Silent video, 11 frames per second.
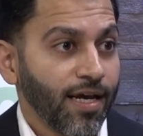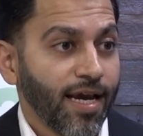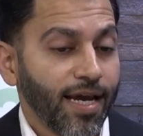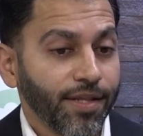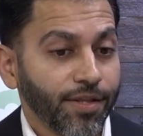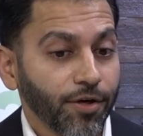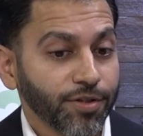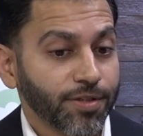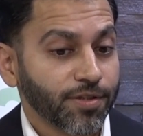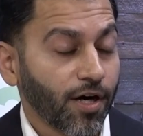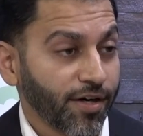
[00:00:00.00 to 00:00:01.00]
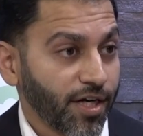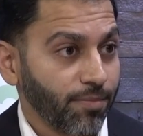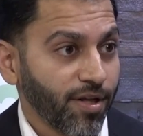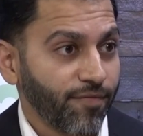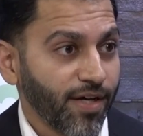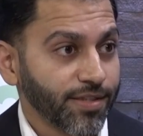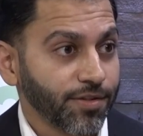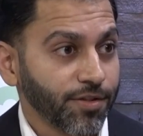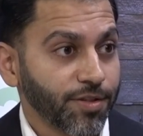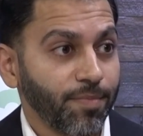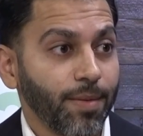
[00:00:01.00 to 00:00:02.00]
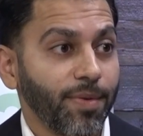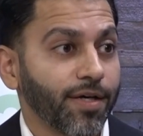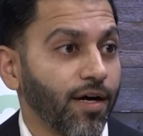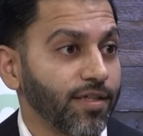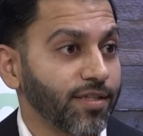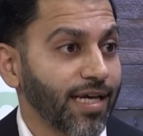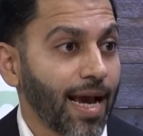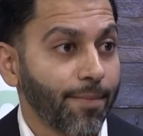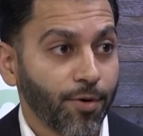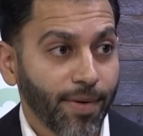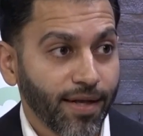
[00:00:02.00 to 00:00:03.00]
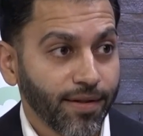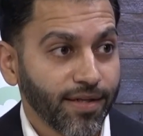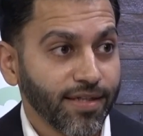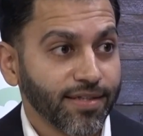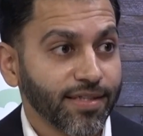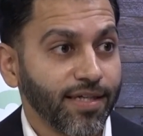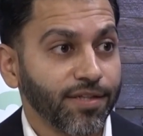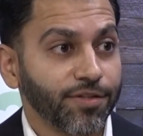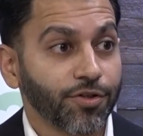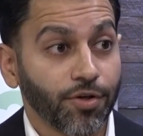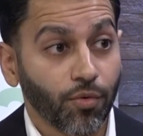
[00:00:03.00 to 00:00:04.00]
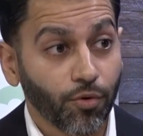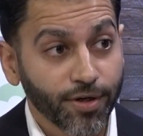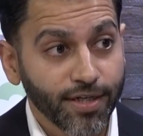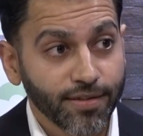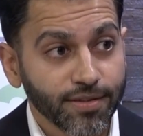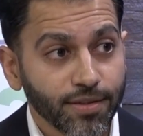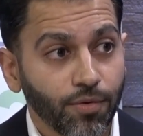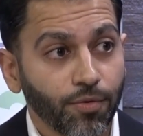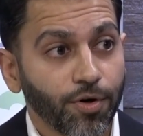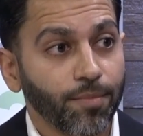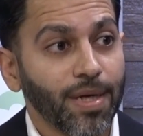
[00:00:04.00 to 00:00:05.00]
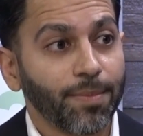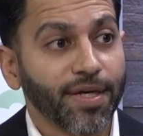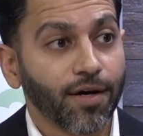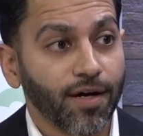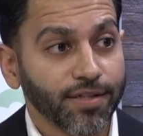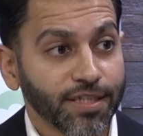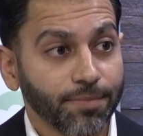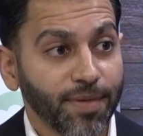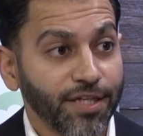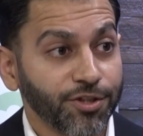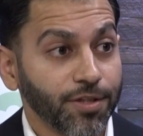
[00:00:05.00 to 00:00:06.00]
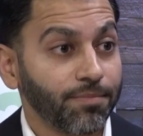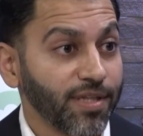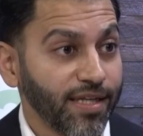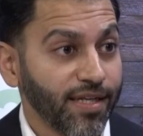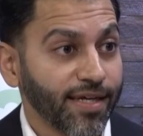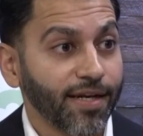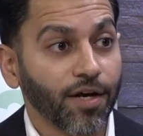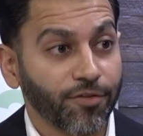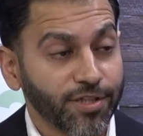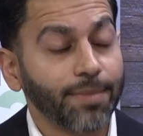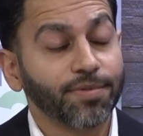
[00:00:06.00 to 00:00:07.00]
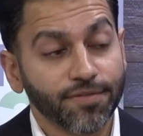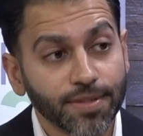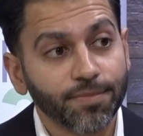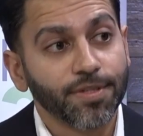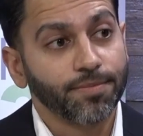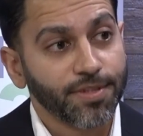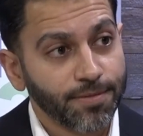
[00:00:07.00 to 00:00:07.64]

And those targeted blood vessels may be causing abnormalities in certain organs or may be causing patient bleeding and other types of symptoms.